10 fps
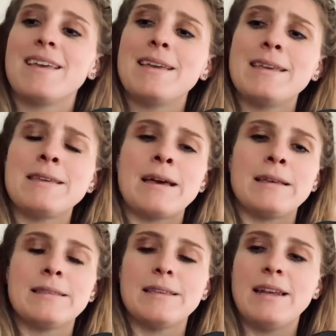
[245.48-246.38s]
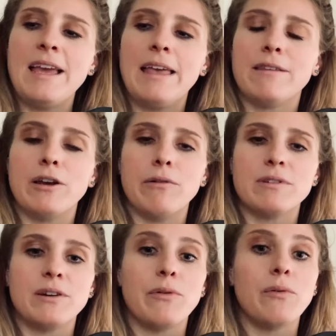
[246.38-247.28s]
Yes, an eighth note.
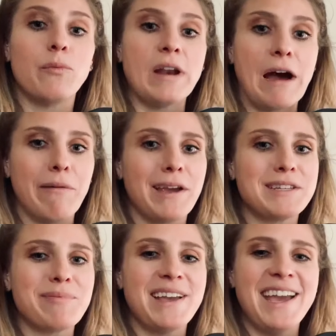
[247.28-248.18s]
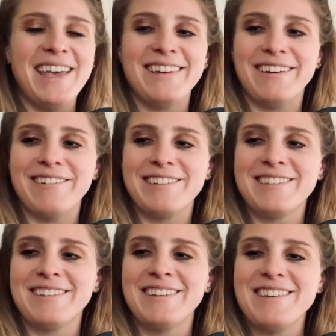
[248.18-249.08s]
Now we get to play eighth notes.
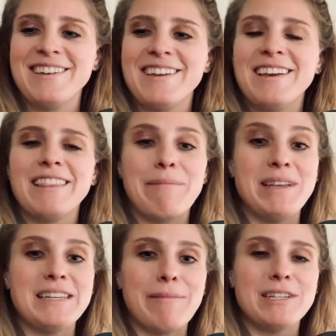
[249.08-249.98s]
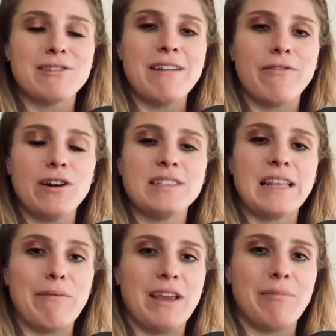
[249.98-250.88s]
Let me demonstrate first, and
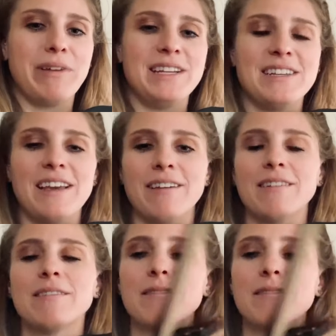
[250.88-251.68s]
then we can play together.